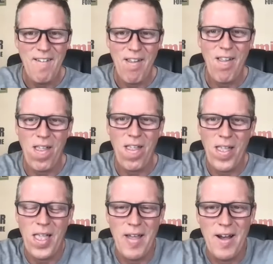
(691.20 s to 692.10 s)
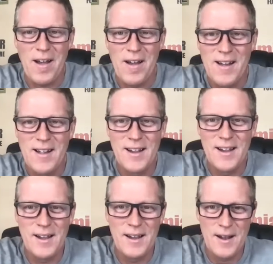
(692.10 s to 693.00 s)

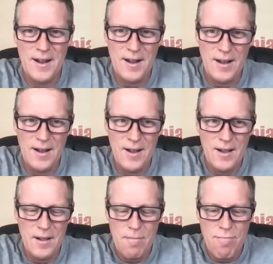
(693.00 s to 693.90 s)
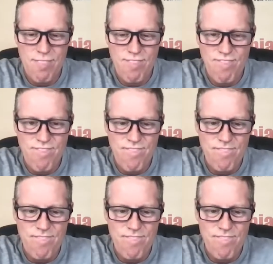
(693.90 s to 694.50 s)
No words are spoken by the person on screen.